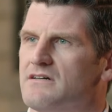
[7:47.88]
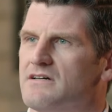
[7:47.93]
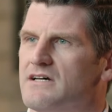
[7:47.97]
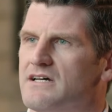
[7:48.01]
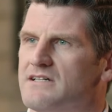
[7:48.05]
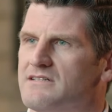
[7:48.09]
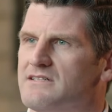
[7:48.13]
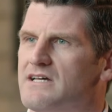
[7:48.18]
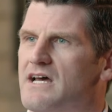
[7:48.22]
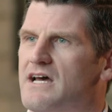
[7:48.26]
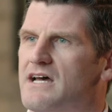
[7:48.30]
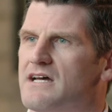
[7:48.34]

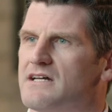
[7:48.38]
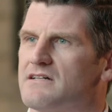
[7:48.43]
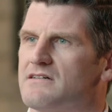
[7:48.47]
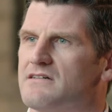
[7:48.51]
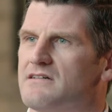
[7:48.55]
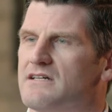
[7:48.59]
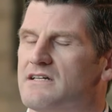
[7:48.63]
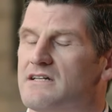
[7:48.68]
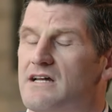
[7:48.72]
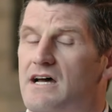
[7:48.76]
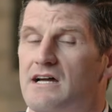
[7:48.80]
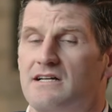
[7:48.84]
attacked.
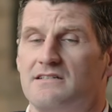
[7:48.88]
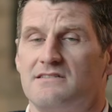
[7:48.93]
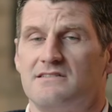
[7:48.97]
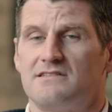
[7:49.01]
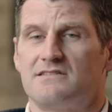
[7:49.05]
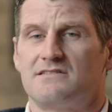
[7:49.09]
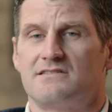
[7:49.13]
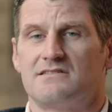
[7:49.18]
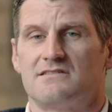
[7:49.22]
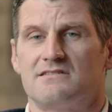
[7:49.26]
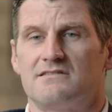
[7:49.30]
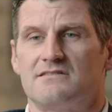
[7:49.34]
And
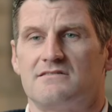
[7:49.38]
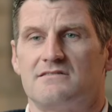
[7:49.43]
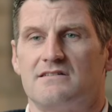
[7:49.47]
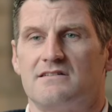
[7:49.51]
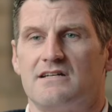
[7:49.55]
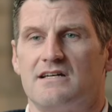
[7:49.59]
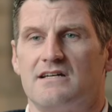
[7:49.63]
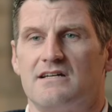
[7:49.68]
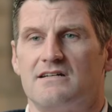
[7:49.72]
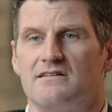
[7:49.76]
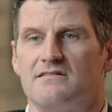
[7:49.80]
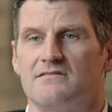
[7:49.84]
ISIS and
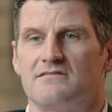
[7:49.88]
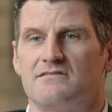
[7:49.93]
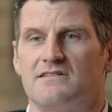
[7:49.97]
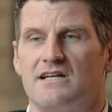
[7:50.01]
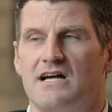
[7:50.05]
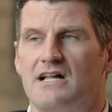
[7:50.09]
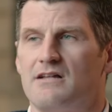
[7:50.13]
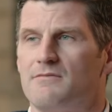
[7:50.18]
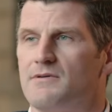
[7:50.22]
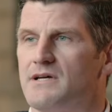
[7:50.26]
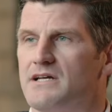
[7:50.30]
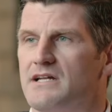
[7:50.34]

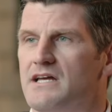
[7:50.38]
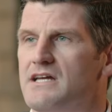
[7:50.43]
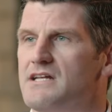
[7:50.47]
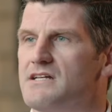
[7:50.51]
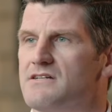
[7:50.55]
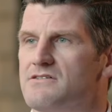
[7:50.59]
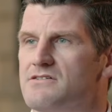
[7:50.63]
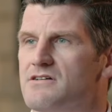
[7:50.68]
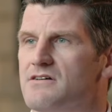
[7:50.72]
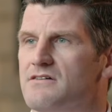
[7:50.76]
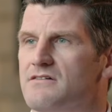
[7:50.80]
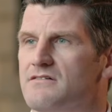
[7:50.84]
Taliban hate
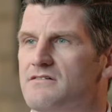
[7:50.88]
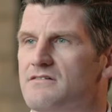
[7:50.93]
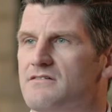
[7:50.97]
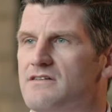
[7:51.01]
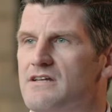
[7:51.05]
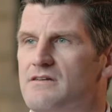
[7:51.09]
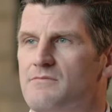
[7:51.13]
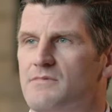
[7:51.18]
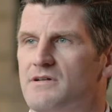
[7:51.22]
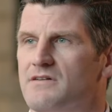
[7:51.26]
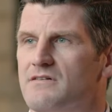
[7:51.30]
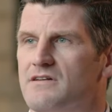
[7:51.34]
each other.
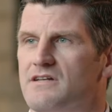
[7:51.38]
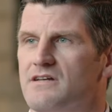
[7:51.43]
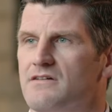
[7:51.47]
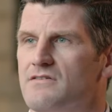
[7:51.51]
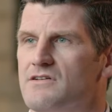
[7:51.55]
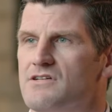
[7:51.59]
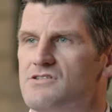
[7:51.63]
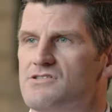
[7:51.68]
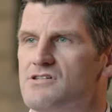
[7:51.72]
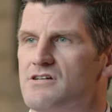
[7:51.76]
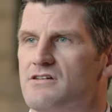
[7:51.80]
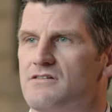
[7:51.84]
They've been
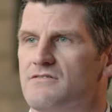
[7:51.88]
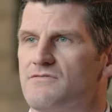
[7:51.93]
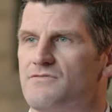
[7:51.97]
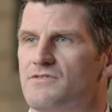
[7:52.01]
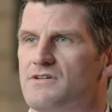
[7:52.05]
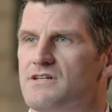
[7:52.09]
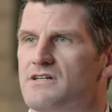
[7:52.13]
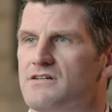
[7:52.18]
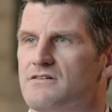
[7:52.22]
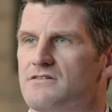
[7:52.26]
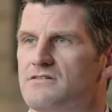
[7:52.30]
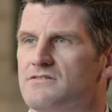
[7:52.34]
killing each other
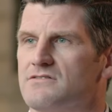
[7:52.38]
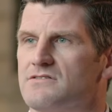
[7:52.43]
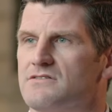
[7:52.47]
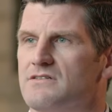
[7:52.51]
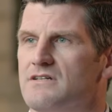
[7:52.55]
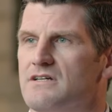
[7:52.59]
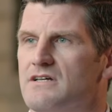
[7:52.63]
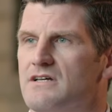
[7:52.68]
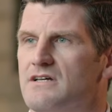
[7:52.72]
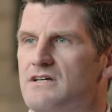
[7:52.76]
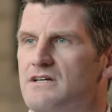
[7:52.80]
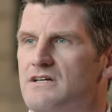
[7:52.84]
for years
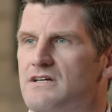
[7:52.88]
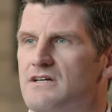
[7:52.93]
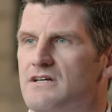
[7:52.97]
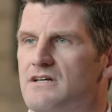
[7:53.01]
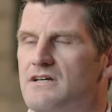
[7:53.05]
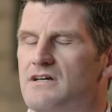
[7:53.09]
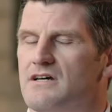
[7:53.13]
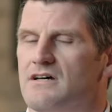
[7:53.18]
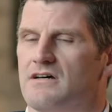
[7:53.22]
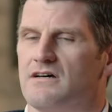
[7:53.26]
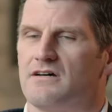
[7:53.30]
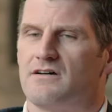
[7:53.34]

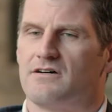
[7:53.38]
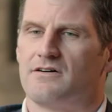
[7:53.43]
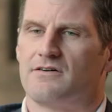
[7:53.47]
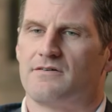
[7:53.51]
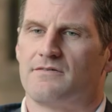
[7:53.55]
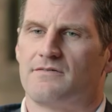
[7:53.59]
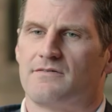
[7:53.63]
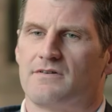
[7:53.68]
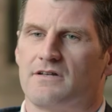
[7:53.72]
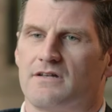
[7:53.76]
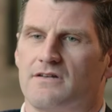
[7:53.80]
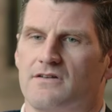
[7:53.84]
in
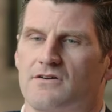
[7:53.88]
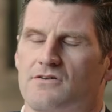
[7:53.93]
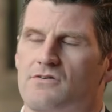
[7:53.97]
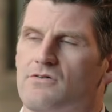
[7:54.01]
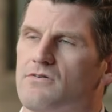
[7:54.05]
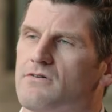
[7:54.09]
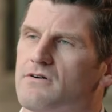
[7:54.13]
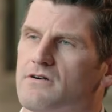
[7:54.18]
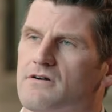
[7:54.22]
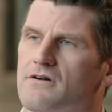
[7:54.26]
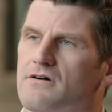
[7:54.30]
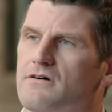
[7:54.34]
the
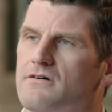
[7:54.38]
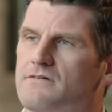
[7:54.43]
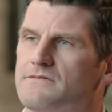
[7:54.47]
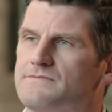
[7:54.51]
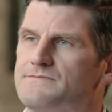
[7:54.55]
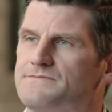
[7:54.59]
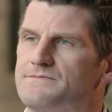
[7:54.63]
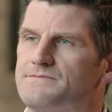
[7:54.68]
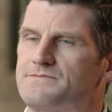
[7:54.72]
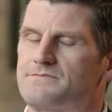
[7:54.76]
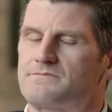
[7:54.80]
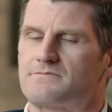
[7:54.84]
Korangal.
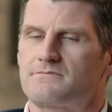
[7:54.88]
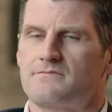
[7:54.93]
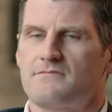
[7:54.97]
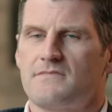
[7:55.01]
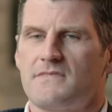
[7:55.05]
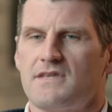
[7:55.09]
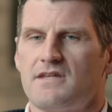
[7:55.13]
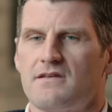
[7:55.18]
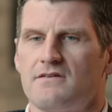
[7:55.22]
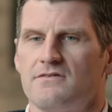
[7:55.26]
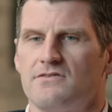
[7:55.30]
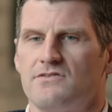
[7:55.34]

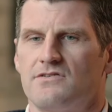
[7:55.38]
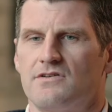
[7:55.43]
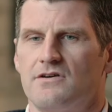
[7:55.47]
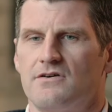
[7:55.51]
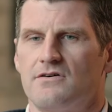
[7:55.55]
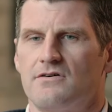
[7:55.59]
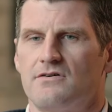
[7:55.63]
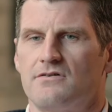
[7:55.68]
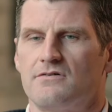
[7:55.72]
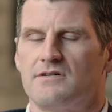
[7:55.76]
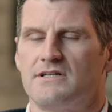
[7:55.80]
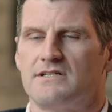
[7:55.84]

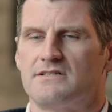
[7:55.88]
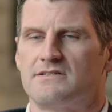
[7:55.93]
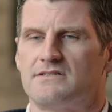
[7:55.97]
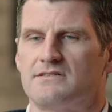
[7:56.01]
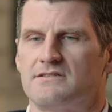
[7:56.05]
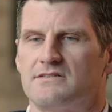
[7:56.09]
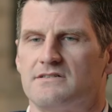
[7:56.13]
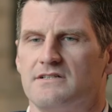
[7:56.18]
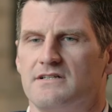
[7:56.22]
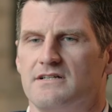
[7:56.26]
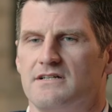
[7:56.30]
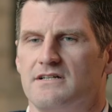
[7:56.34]
So
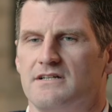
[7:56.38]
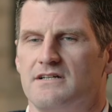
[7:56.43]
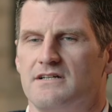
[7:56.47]
it's,